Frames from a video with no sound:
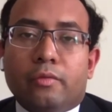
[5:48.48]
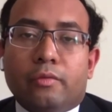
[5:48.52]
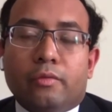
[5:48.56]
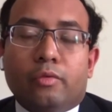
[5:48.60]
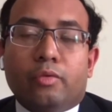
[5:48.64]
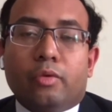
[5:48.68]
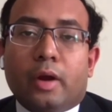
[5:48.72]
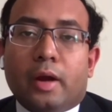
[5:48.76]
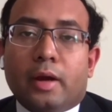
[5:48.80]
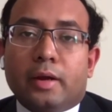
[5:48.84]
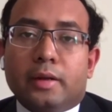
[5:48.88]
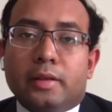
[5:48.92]

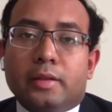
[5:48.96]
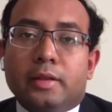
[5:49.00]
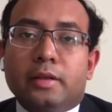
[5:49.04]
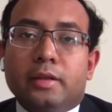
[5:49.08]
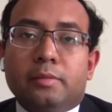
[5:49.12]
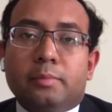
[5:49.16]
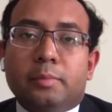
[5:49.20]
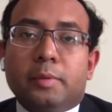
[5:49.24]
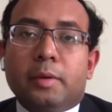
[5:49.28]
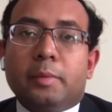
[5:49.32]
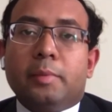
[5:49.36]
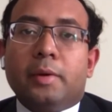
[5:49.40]
and these
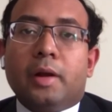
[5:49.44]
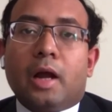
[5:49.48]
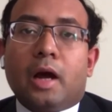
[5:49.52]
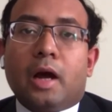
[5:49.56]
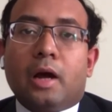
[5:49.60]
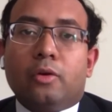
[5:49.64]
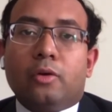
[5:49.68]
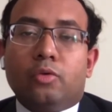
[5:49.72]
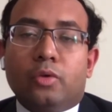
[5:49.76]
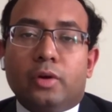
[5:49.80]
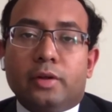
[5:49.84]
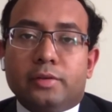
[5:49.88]
people are
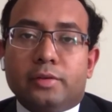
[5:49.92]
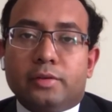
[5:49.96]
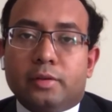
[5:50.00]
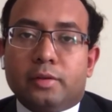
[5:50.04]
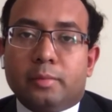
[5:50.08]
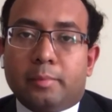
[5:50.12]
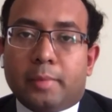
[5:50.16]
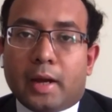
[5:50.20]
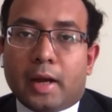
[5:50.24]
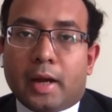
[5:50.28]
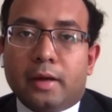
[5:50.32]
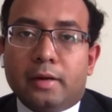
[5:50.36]
known as the
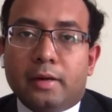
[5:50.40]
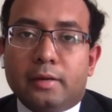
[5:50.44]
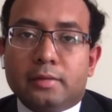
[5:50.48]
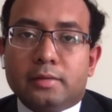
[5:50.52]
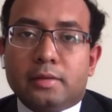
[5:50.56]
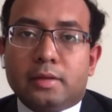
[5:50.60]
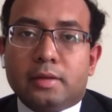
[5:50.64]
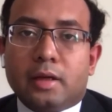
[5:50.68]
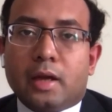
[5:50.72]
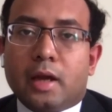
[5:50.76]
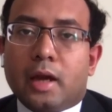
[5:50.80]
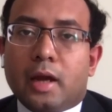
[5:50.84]
buyers,
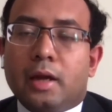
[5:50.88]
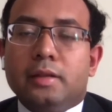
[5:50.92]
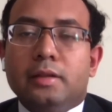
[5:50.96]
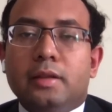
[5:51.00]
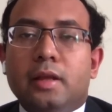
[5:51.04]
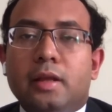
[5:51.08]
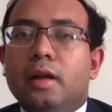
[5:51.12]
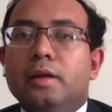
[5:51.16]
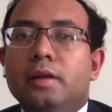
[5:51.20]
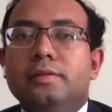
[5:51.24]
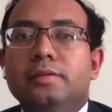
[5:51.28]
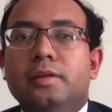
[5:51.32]
and there
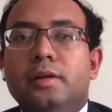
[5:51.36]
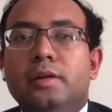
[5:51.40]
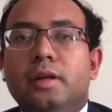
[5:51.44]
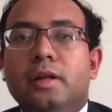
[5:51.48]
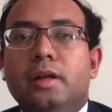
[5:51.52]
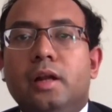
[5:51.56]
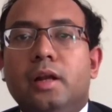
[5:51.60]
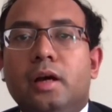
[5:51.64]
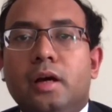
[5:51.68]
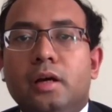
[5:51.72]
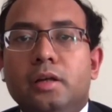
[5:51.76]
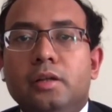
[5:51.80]
are certain
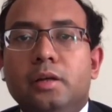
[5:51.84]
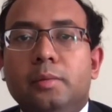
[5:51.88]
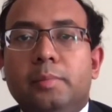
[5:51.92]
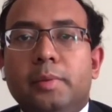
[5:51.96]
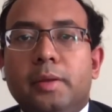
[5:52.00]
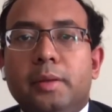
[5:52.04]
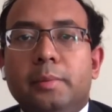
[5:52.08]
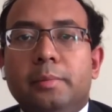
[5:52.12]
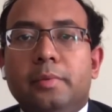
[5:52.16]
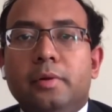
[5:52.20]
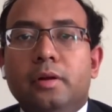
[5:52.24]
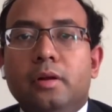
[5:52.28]
other
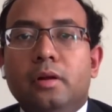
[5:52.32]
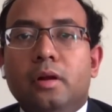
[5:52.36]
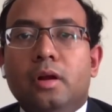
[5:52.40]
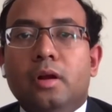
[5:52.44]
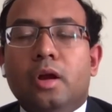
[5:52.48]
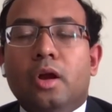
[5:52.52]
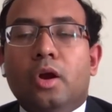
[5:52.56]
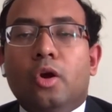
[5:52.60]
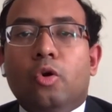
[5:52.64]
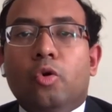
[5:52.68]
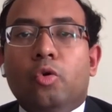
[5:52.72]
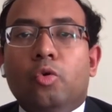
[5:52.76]
people
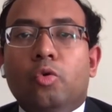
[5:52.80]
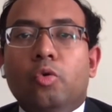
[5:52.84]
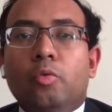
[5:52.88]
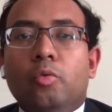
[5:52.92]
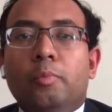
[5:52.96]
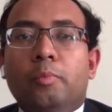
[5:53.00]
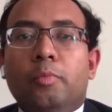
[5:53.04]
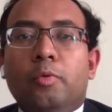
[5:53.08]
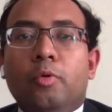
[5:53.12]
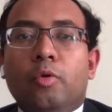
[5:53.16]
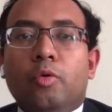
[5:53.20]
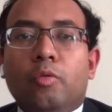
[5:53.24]
who
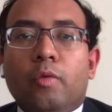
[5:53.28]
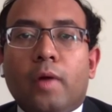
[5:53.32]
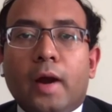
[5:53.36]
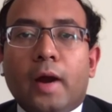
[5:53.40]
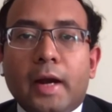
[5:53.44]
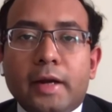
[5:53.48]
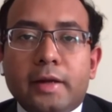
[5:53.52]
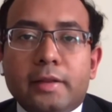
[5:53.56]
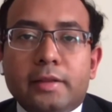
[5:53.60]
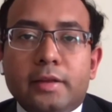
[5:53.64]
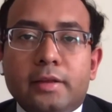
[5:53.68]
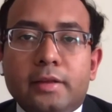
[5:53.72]
provide
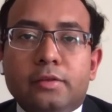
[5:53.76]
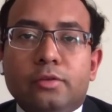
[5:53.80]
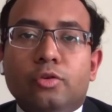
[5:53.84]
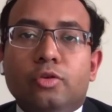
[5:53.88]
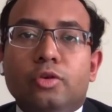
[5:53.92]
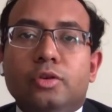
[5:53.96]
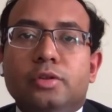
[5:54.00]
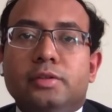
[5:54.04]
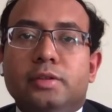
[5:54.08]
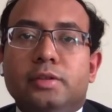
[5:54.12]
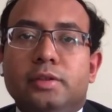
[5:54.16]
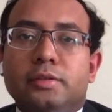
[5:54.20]
these
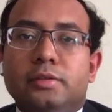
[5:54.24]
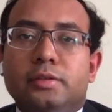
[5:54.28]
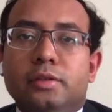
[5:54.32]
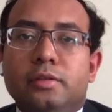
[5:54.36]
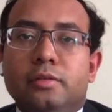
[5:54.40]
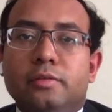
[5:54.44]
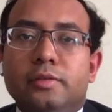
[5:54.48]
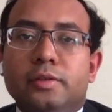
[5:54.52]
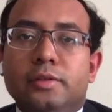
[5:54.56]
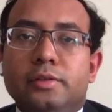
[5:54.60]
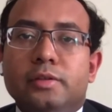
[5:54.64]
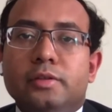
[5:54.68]
goods and
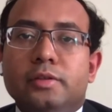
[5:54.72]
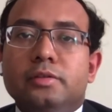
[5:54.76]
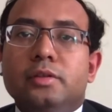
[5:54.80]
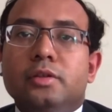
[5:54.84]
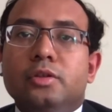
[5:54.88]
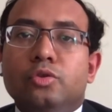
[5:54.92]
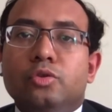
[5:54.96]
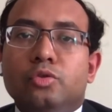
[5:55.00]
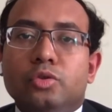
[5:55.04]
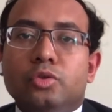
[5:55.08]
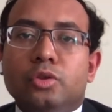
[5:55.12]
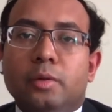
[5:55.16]
services
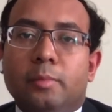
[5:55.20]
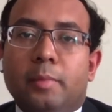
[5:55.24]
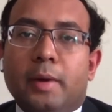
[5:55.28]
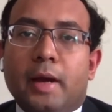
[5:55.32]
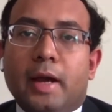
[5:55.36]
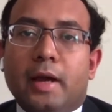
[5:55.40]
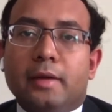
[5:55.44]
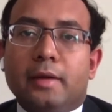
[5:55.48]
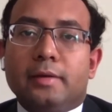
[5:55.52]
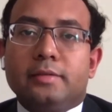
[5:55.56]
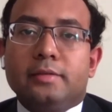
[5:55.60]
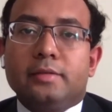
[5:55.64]
to the
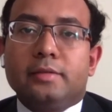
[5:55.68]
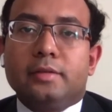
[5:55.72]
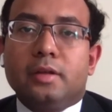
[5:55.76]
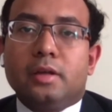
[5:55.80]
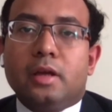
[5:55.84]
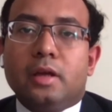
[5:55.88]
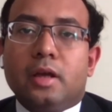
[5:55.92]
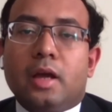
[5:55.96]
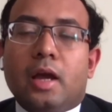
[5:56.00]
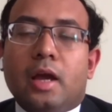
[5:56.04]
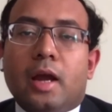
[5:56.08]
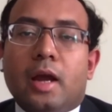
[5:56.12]
buyers.
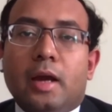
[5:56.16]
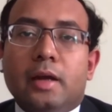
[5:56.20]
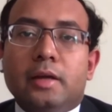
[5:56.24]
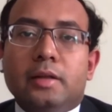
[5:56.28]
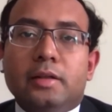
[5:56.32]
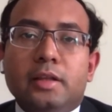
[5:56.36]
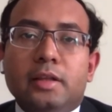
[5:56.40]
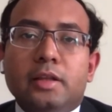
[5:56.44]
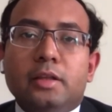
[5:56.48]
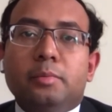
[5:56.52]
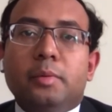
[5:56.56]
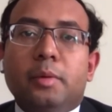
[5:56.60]
And these
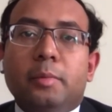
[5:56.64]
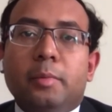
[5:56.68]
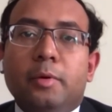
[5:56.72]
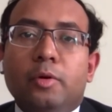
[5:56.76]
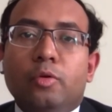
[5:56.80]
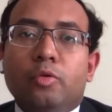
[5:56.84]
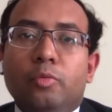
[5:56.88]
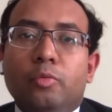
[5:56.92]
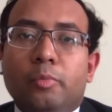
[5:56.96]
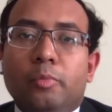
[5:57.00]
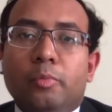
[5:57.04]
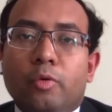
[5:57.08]
people who
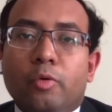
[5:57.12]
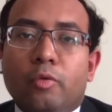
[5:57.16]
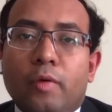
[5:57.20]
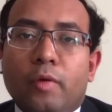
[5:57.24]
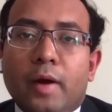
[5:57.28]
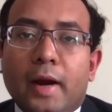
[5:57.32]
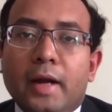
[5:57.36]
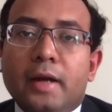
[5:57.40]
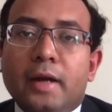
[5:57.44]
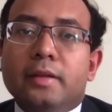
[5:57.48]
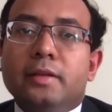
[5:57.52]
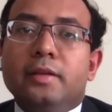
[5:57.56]

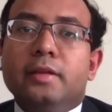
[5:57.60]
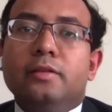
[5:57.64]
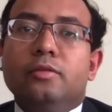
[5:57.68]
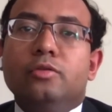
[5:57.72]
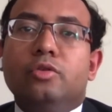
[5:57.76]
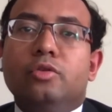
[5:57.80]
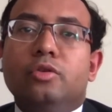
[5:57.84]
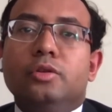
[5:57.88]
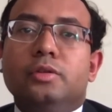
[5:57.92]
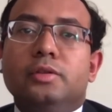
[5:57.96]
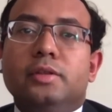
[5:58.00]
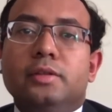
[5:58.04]
provide these
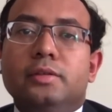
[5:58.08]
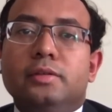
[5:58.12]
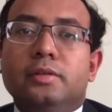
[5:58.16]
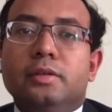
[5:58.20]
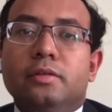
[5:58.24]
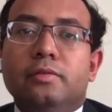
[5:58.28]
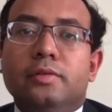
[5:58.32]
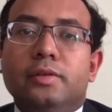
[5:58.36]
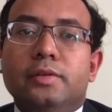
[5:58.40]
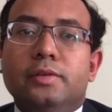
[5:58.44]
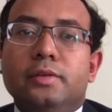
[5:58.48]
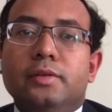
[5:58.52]
goods and
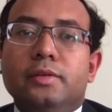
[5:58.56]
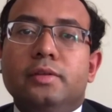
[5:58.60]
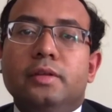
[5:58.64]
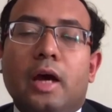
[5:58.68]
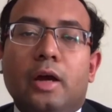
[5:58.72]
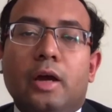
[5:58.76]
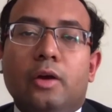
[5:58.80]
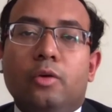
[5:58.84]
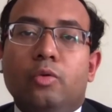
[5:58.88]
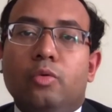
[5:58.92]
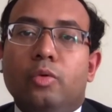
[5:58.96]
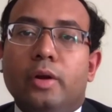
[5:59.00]
services are
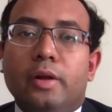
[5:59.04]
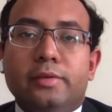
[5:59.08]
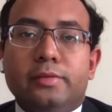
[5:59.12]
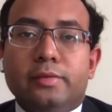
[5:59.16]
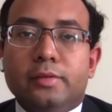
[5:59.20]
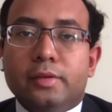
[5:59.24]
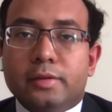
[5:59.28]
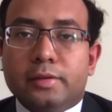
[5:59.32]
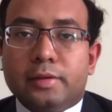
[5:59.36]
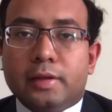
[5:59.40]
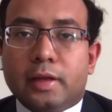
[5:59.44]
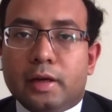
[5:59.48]
known as the
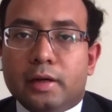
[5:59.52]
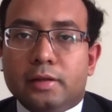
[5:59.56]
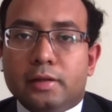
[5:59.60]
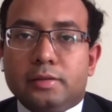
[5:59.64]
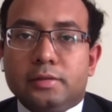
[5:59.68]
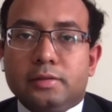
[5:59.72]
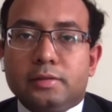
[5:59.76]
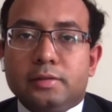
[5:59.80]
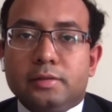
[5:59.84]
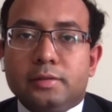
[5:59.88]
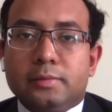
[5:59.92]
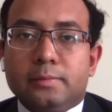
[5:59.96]
sellers.
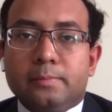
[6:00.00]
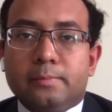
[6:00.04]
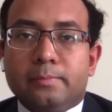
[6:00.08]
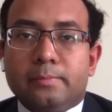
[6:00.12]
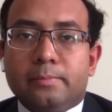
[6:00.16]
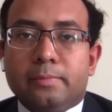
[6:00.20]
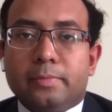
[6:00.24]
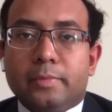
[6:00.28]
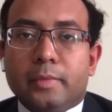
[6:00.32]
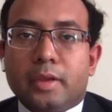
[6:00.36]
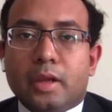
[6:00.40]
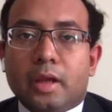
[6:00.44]

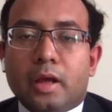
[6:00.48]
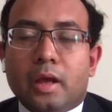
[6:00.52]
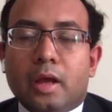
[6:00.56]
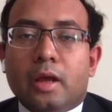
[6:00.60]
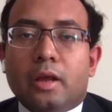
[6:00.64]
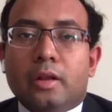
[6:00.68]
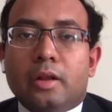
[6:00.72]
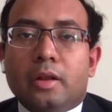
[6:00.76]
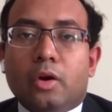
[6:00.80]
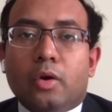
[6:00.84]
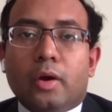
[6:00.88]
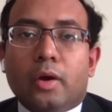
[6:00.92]

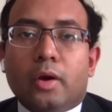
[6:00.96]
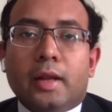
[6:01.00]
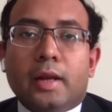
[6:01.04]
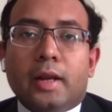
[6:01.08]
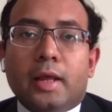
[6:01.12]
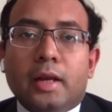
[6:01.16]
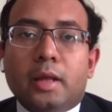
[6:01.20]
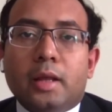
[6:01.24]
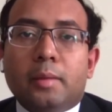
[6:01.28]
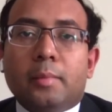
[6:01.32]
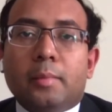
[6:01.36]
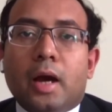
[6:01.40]
Now, in
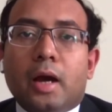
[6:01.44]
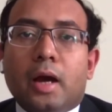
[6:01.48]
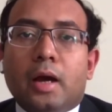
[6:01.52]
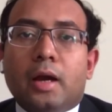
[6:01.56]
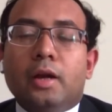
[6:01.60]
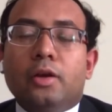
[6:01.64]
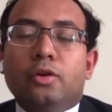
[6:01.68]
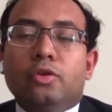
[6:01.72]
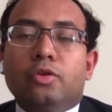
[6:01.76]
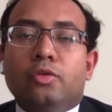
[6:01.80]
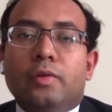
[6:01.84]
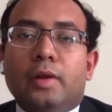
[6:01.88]
any market,
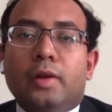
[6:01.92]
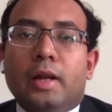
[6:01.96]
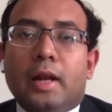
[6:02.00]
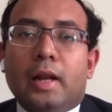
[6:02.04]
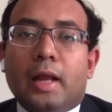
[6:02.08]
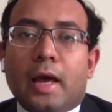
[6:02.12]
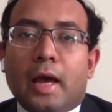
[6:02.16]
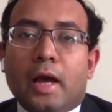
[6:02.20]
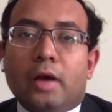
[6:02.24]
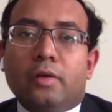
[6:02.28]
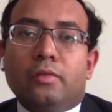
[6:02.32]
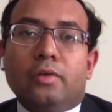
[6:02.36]
you will
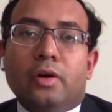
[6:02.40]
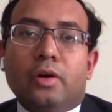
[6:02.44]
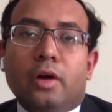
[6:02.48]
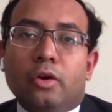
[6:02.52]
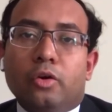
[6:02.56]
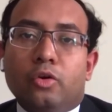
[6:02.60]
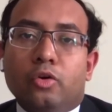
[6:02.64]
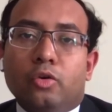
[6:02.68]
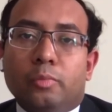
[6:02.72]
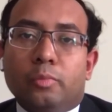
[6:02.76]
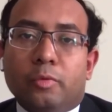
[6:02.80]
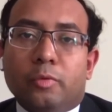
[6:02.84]
have a
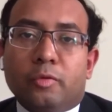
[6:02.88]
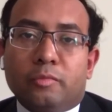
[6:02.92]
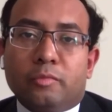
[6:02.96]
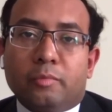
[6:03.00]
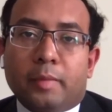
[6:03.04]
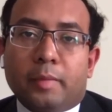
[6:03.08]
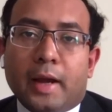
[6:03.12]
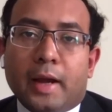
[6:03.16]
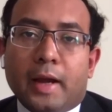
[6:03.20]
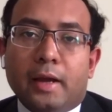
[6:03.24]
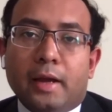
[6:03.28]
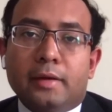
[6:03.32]
group of
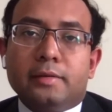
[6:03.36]
buyers